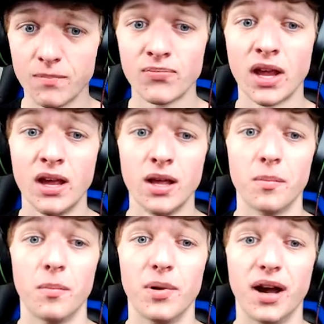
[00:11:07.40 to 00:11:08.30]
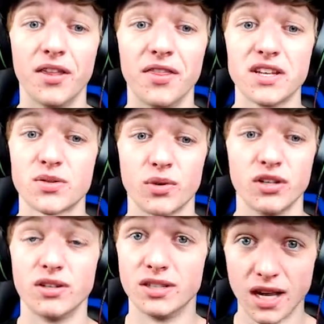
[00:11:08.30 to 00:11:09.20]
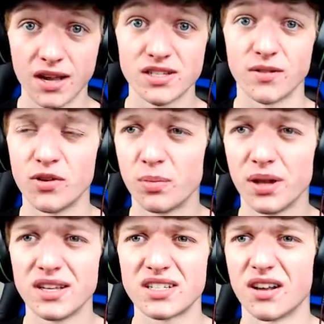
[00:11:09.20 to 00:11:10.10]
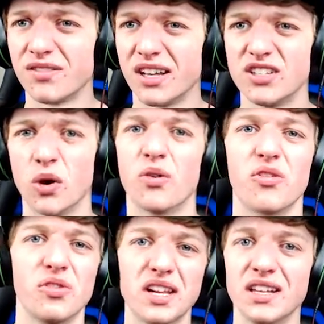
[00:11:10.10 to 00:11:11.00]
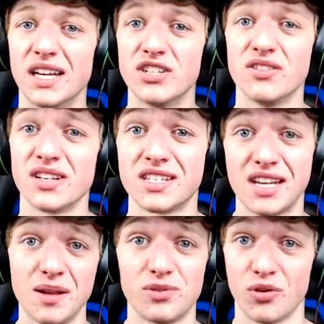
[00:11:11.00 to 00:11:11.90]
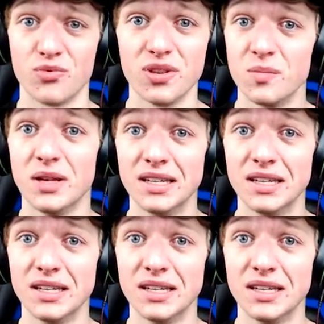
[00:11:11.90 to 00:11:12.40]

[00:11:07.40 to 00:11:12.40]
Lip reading: game, but this one does. If you play stuff like Dota or League of Legends, escapes are a really